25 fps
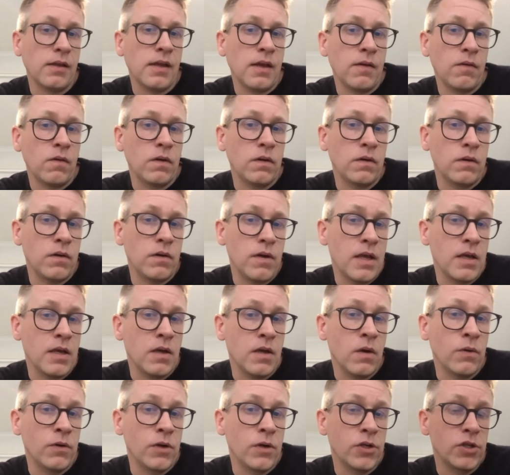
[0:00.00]
They were
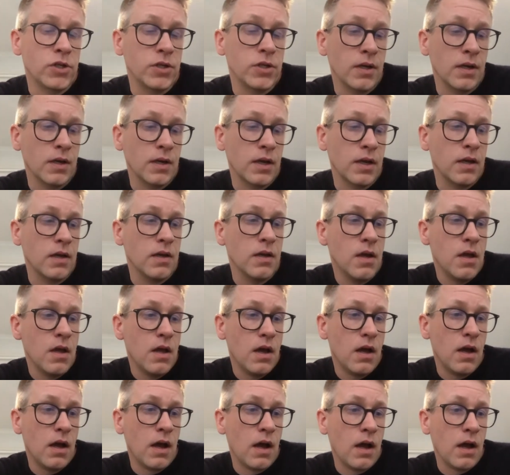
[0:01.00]
originally
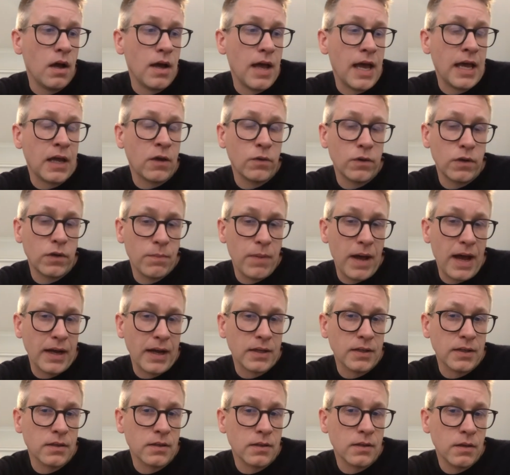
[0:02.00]
equity
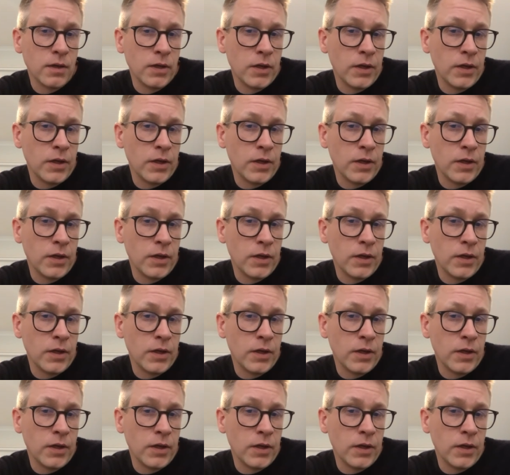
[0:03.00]
backed,